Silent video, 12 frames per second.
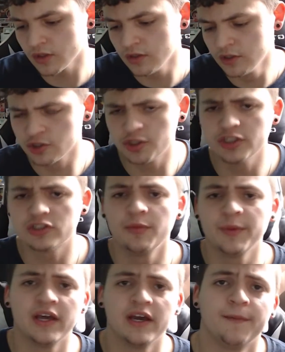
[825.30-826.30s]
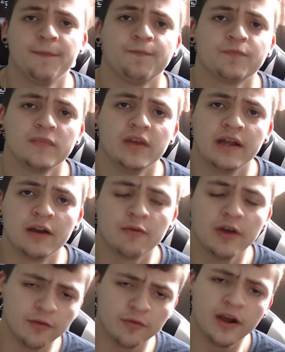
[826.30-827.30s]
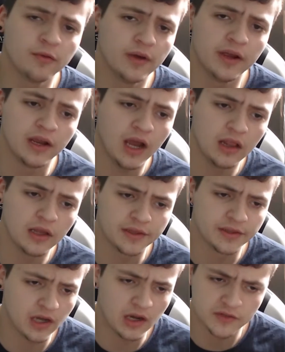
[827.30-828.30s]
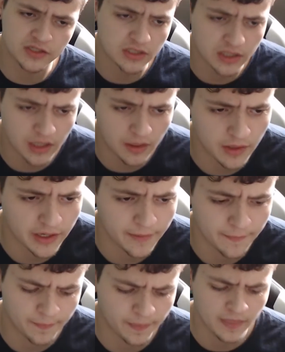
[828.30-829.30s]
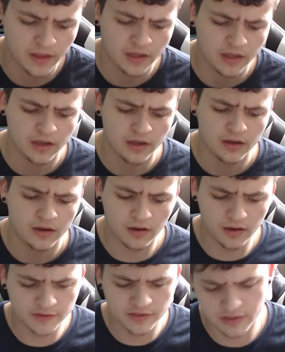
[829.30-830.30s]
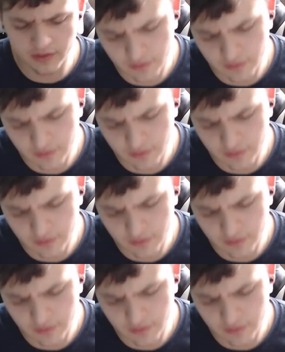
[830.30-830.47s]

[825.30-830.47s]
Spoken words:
So she told me that, and I right away I look at the officer and I'm like, officer,